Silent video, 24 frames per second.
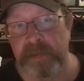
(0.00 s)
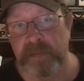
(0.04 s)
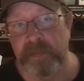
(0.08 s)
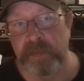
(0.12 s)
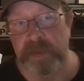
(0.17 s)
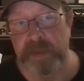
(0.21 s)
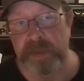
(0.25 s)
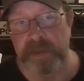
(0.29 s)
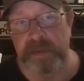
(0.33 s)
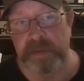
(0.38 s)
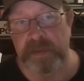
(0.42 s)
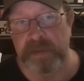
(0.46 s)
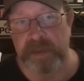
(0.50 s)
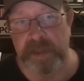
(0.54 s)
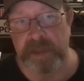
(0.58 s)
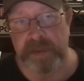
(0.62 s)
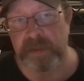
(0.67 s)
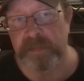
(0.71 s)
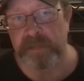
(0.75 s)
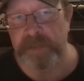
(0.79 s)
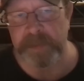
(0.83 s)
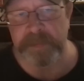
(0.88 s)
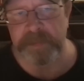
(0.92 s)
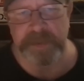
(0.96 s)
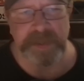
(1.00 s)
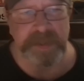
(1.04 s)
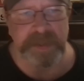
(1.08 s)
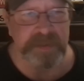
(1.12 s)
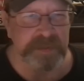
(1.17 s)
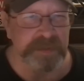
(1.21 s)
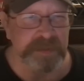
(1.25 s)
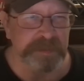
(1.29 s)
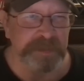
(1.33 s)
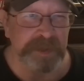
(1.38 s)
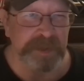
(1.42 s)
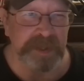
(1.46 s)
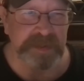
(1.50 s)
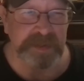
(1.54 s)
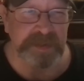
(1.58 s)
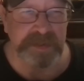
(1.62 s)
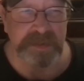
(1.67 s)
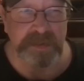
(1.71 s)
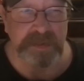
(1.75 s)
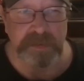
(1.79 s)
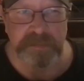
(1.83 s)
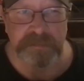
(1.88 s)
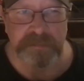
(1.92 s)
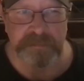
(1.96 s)
with later people, they do a
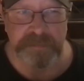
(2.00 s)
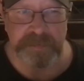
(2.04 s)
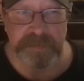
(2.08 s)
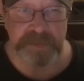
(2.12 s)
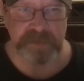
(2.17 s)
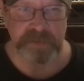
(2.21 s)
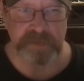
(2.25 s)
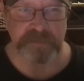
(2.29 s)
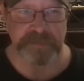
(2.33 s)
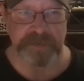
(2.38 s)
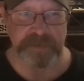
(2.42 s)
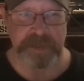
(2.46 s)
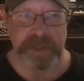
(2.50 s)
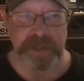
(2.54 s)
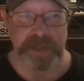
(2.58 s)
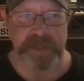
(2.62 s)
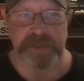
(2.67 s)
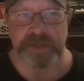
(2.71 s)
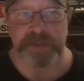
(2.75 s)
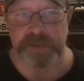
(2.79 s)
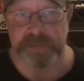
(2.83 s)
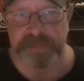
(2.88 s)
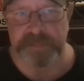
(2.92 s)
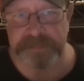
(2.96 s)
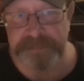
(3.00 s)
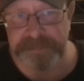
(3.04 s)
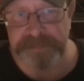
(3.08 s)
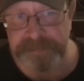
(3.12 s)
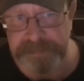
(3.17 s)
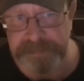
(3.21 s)
process called vitrification.